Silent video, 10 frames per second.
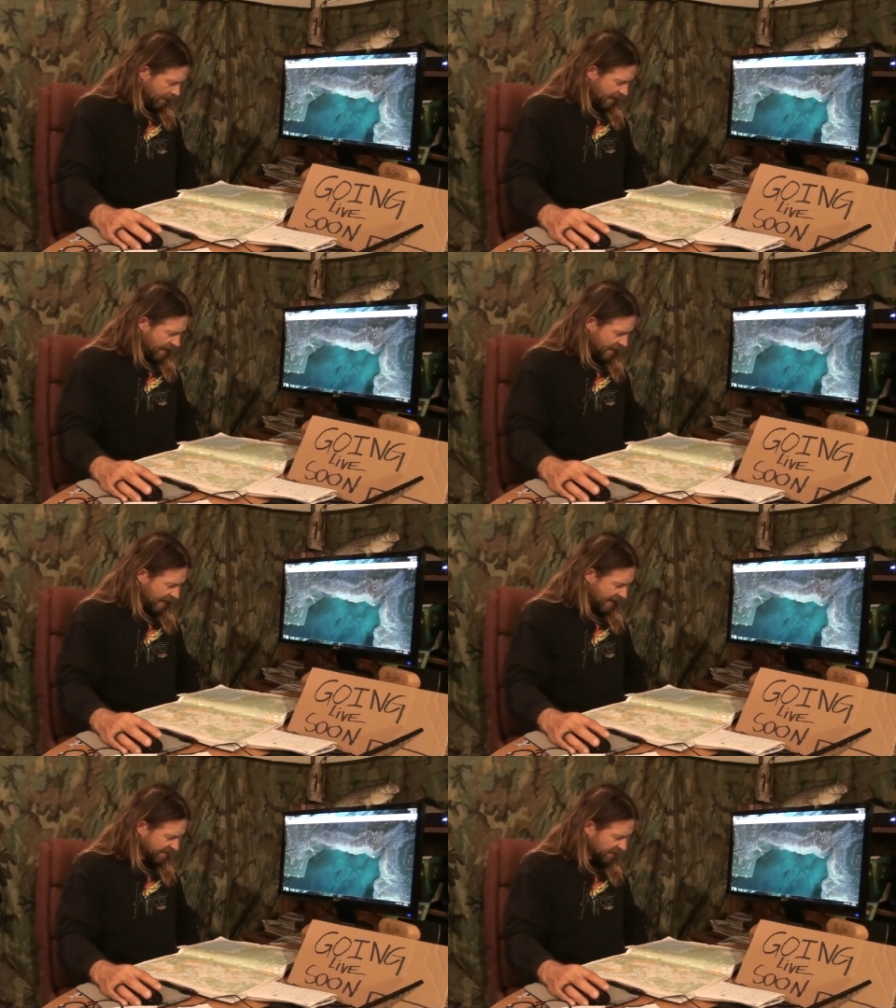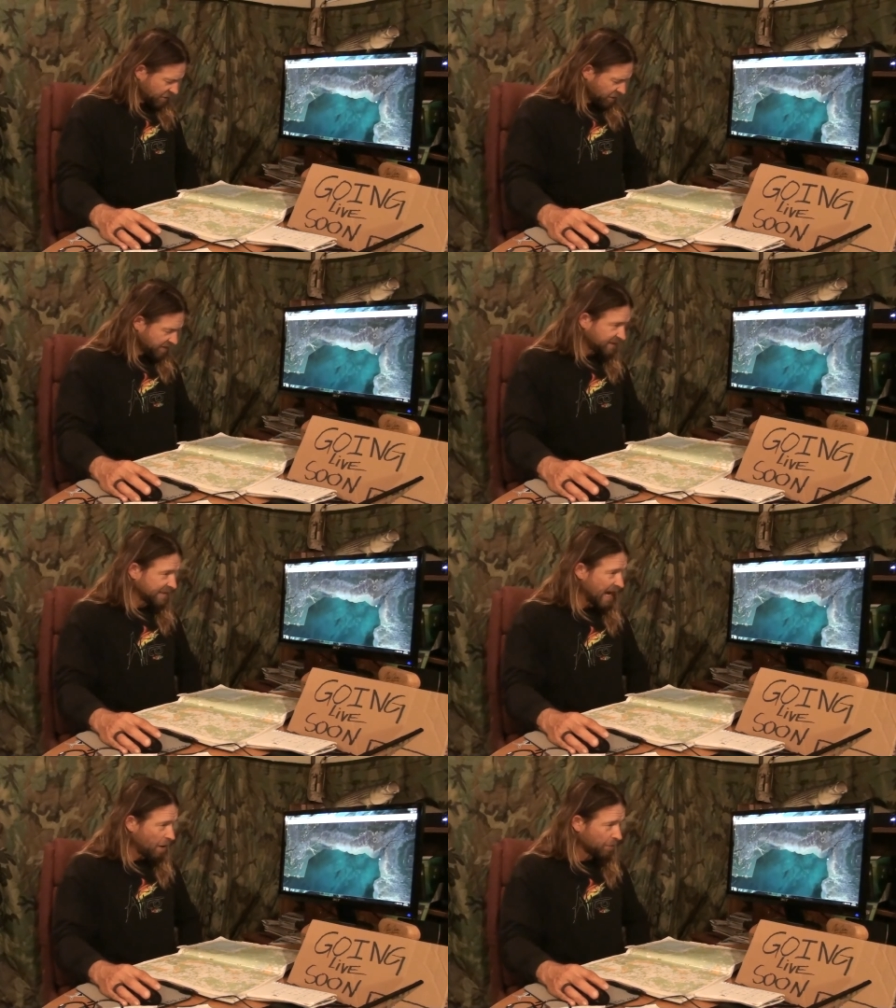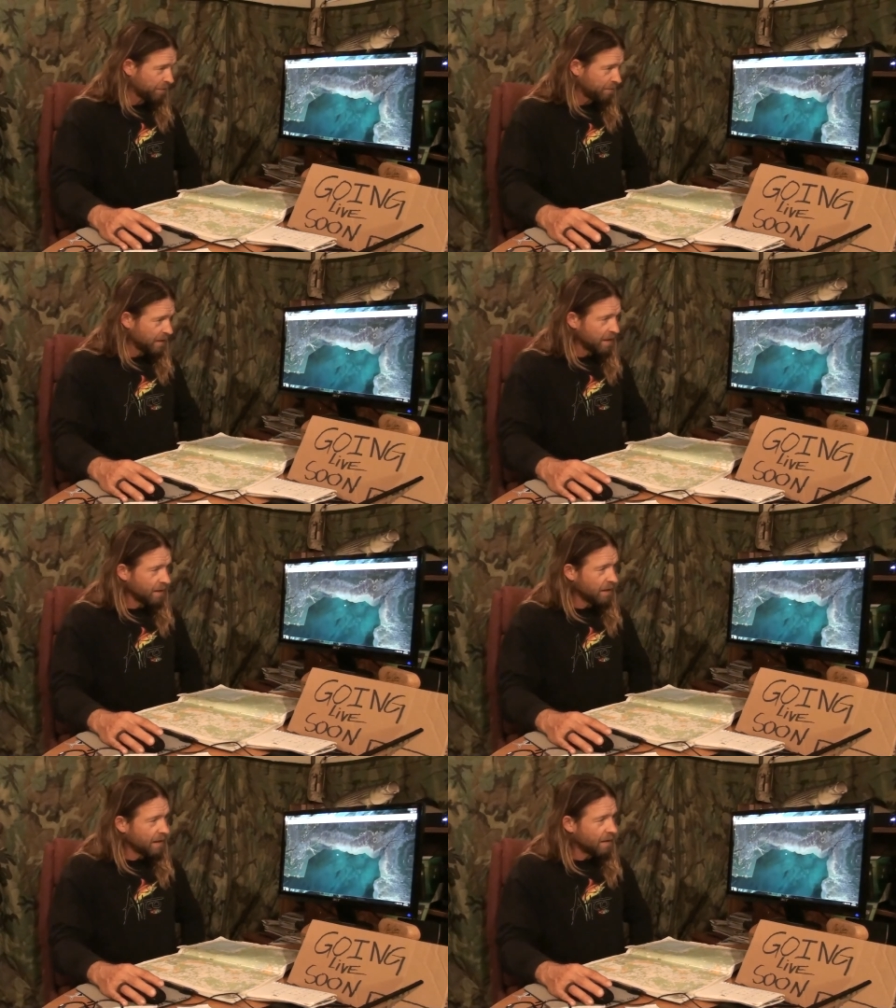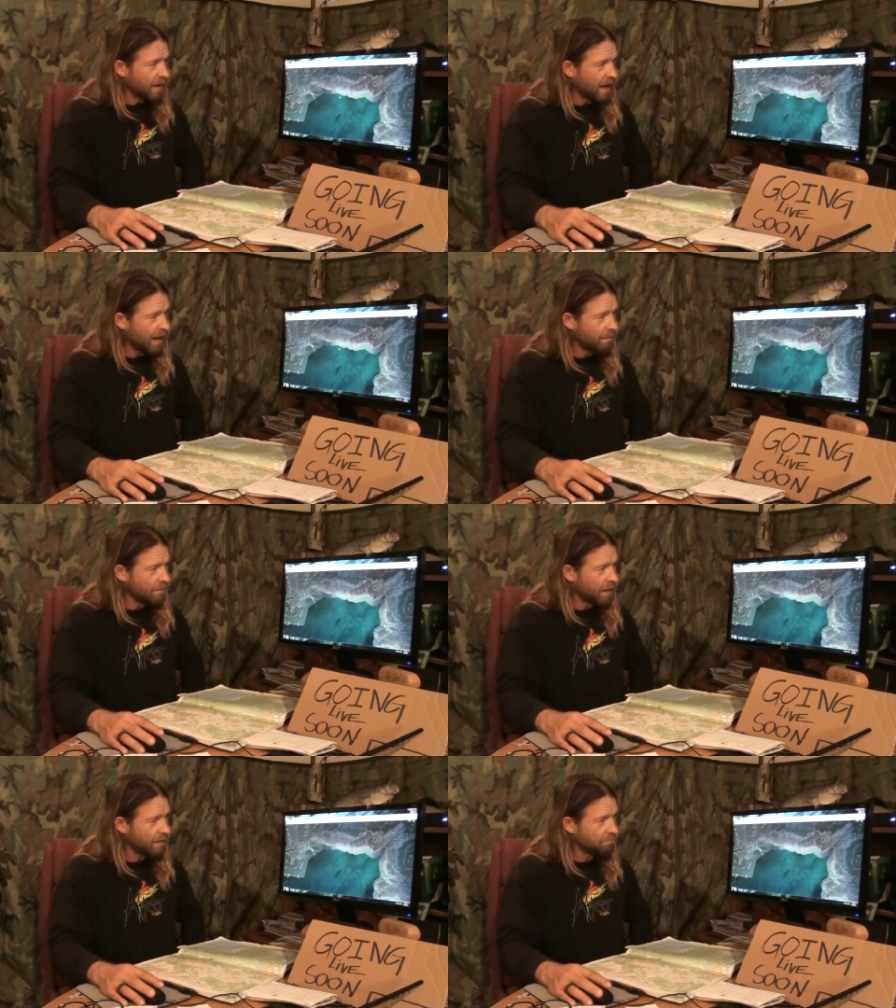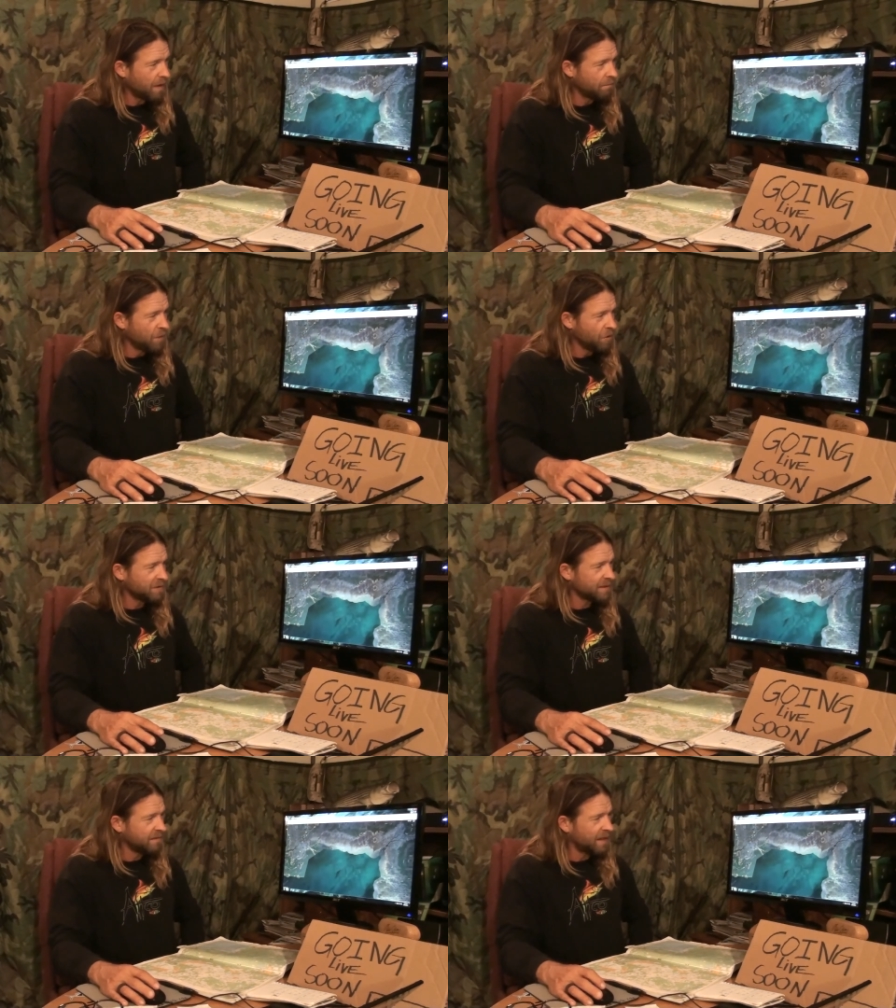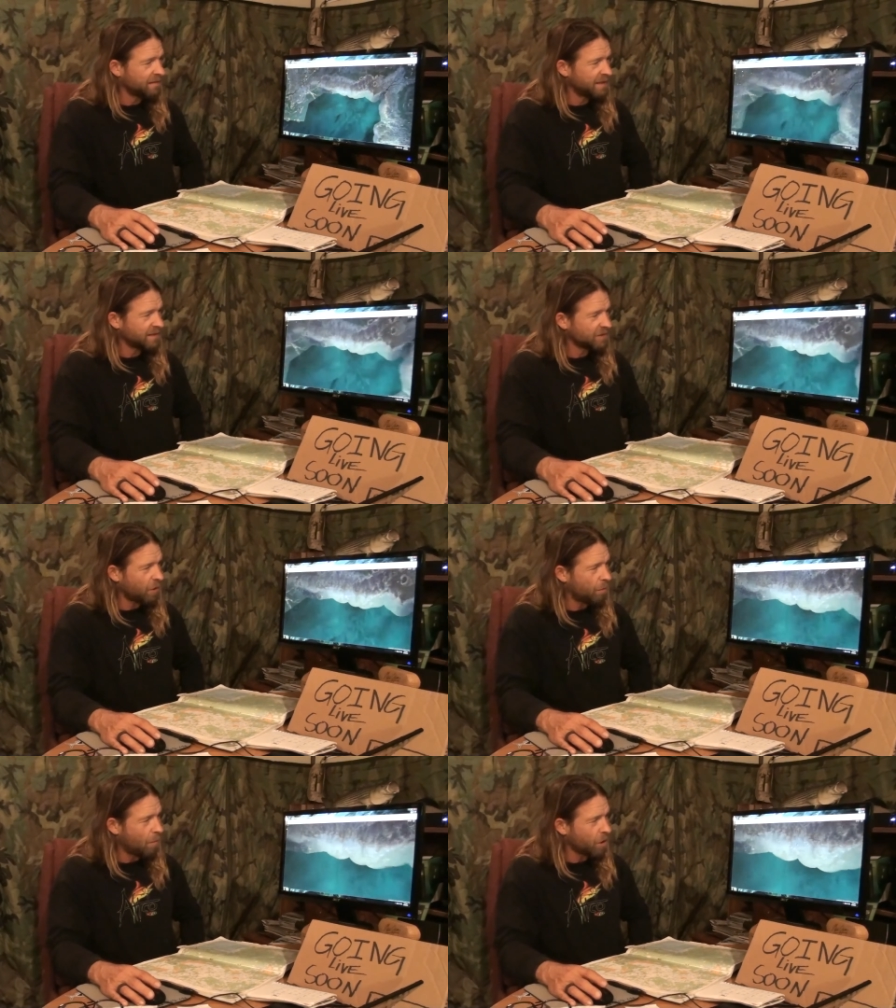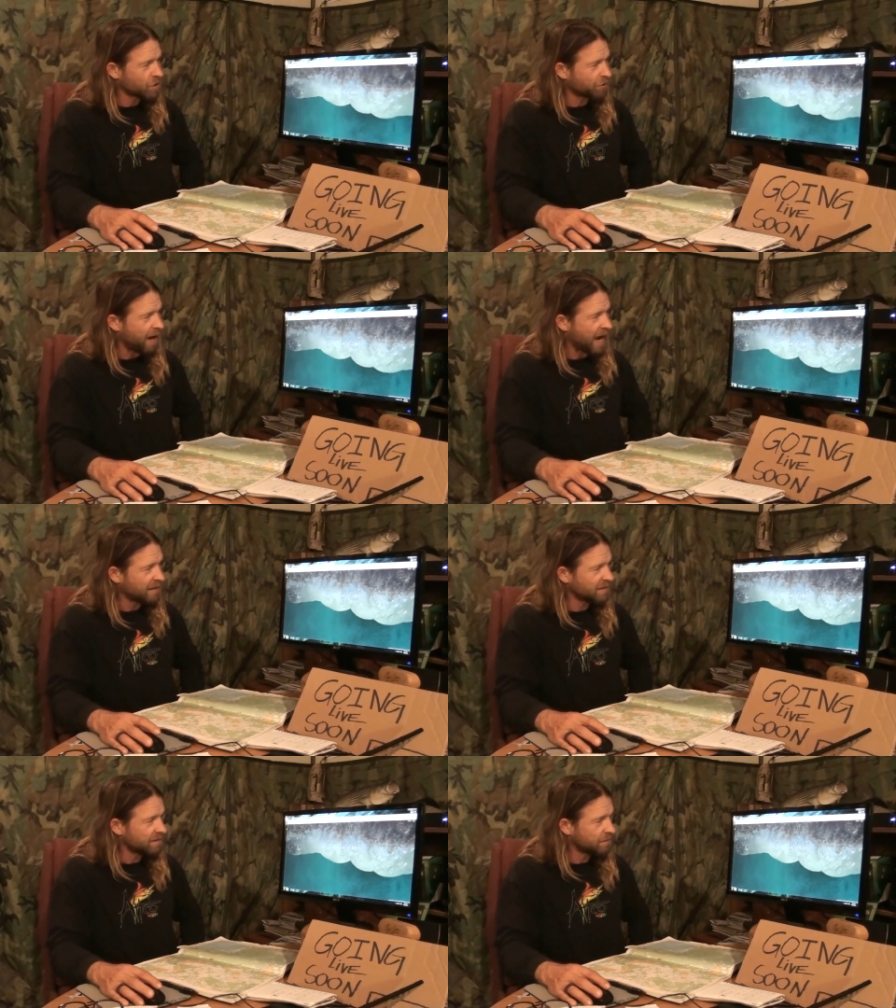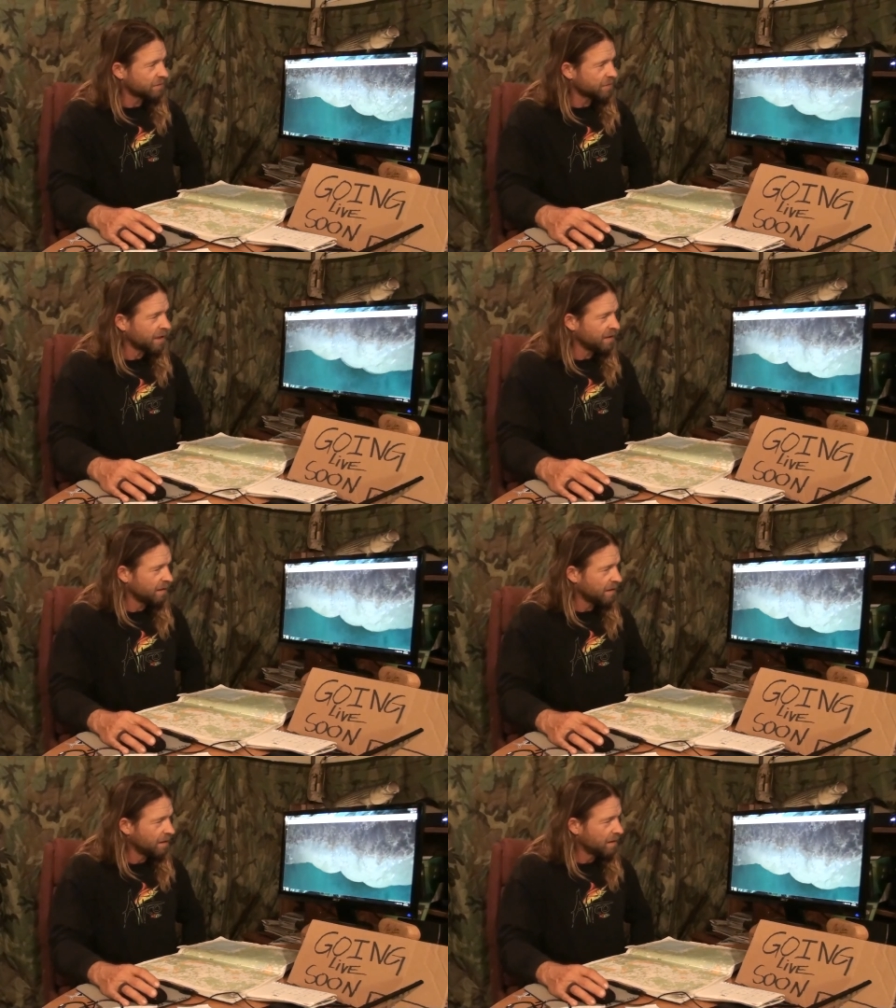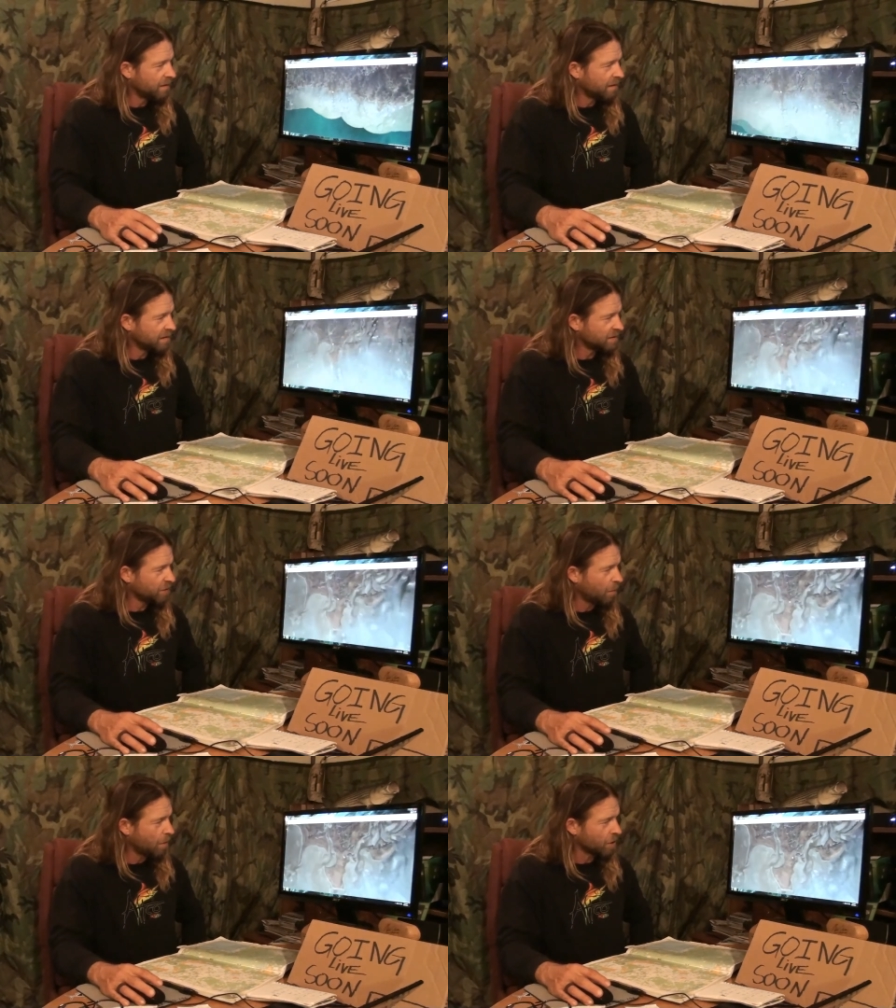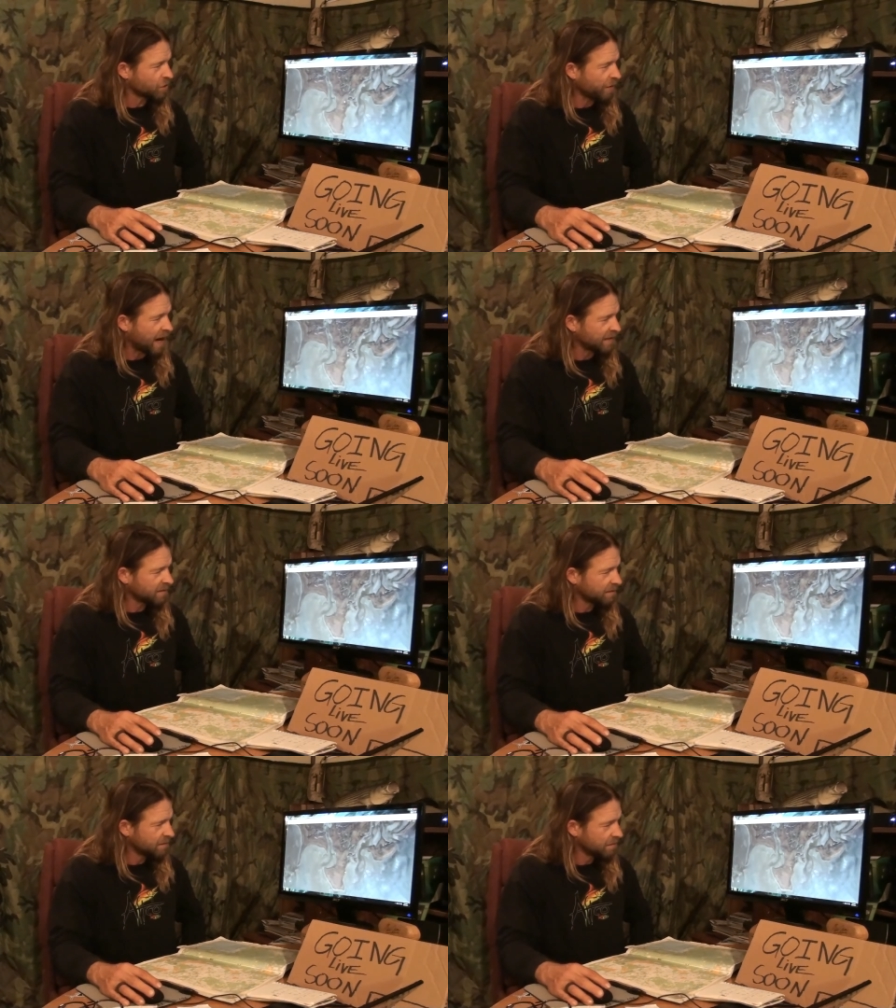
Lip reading: and as I turn south, I'm noticing that this is all marsh grass. Right? This is all marsh grass.